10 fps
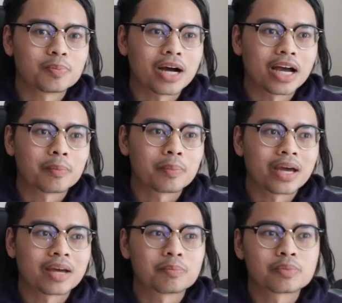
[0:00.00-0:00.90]

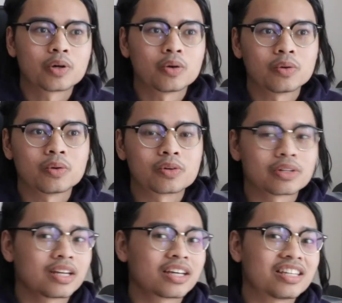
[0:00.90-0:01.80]
iPad Pro, or
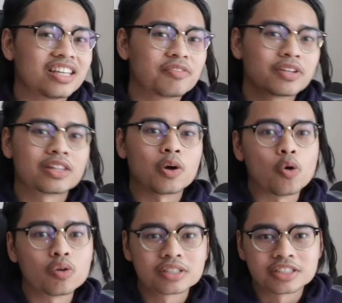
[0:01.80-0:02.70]
like even the
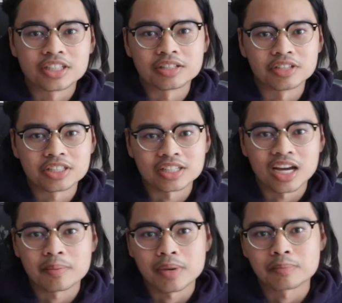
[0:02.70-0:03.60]
older generation
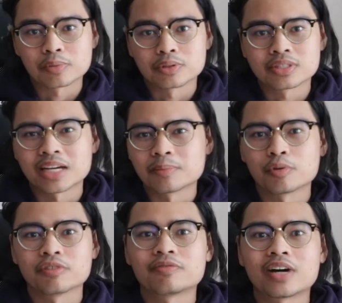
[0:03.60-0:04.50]
iPad Pro
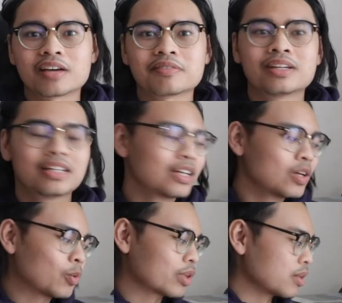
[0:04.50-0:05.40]
10.5
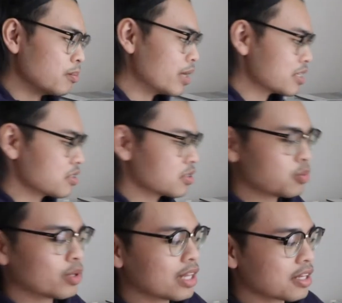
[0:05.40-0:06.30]
with the bezels
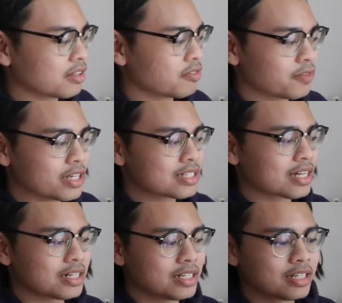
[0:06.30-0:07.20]
without the Face
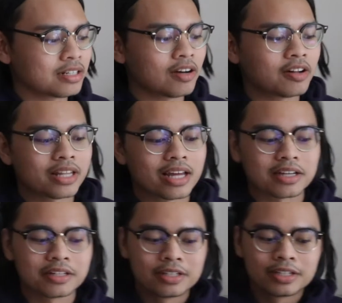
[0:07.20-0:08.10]
ID and all that.
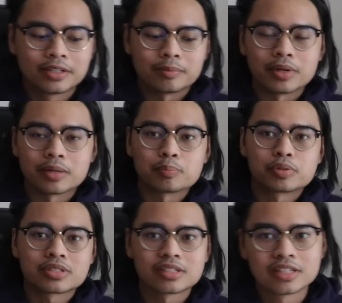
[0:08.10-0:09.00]
But
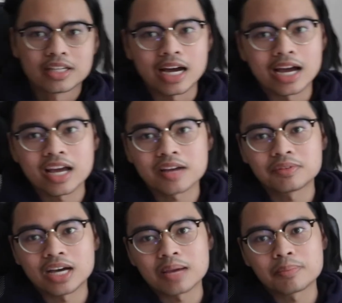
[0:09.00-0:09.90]
personally, I have
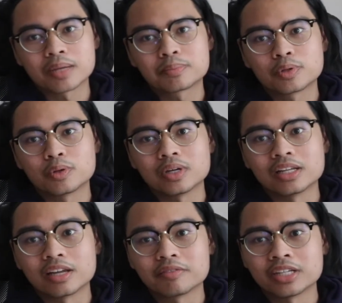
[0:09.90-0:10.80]
the iPad Pro
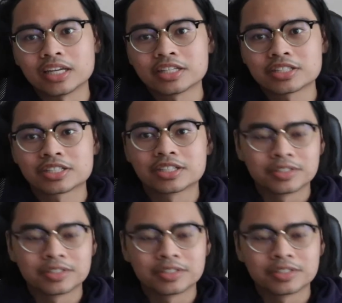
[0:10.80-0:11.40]
11-inch,